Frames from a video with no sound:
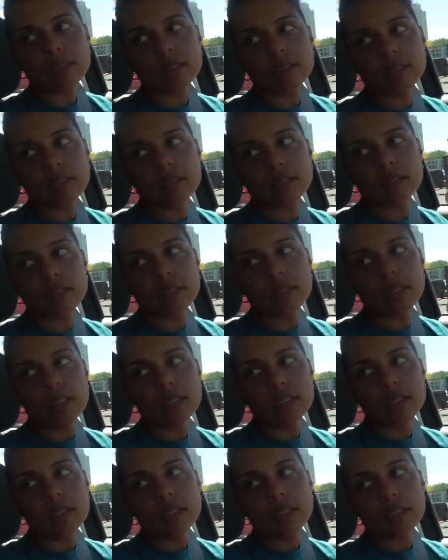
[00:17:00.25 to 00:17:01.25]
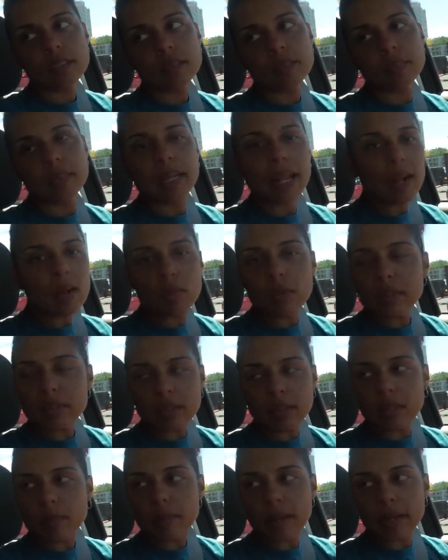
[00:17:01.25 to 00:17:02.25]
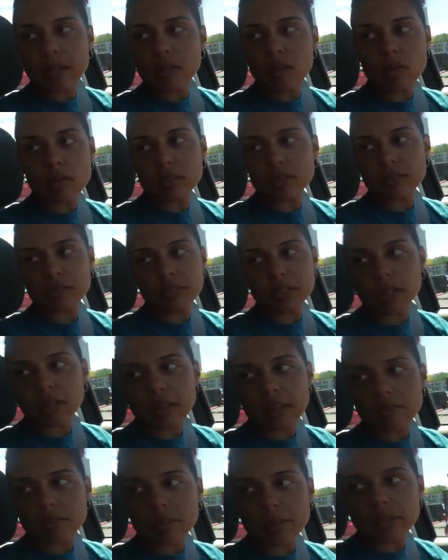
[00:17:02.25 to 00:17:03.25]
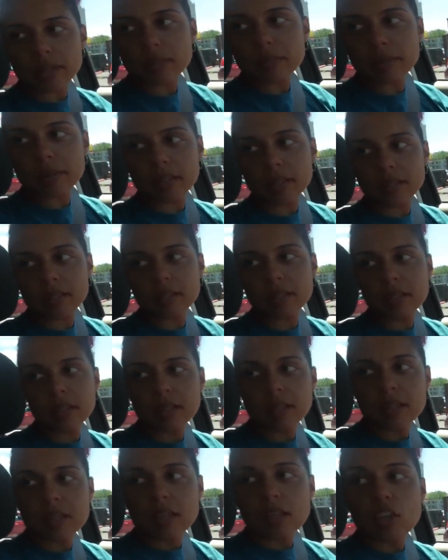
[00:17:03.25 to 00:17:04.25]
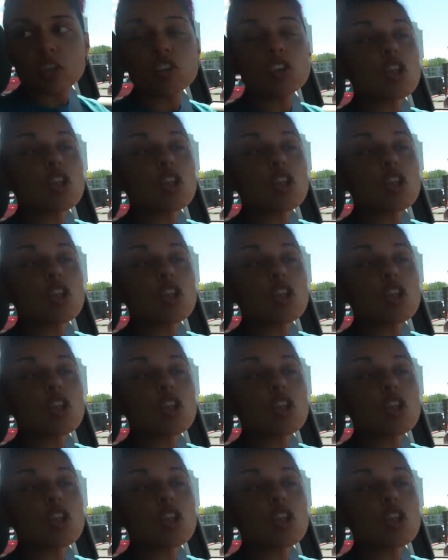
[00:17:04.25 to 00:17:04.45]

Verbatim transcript: Okay. But I don't want to take a bite of yours if you're have so a bite So which one of you would you prefer?